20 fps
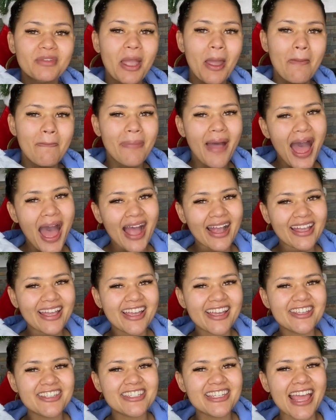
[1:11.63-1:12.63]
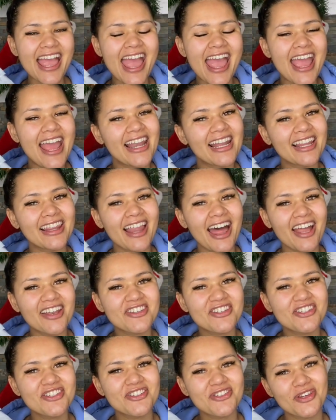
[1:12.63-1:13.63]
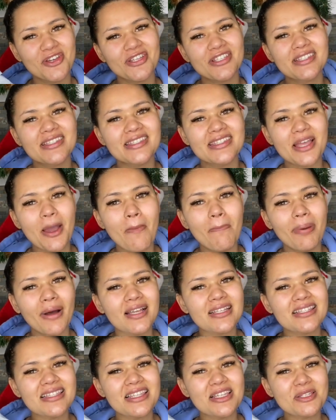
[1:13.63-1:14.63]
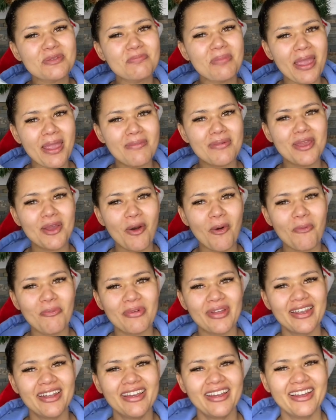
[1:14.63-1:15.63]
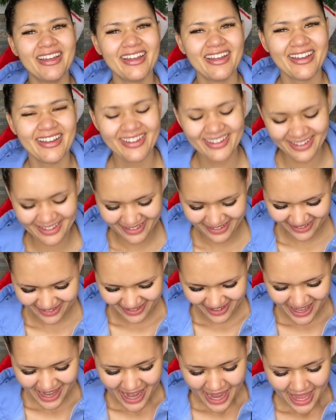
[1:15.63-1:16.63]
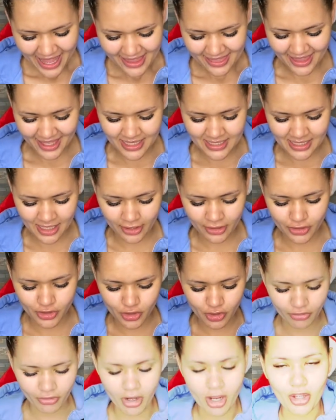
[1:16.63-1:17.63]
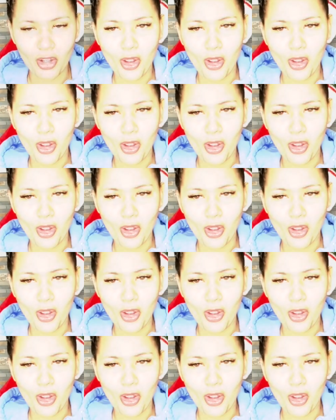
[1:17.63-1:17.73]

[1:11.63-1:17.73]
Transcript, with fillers: package, and let's just bust this baby open. That sounded so long.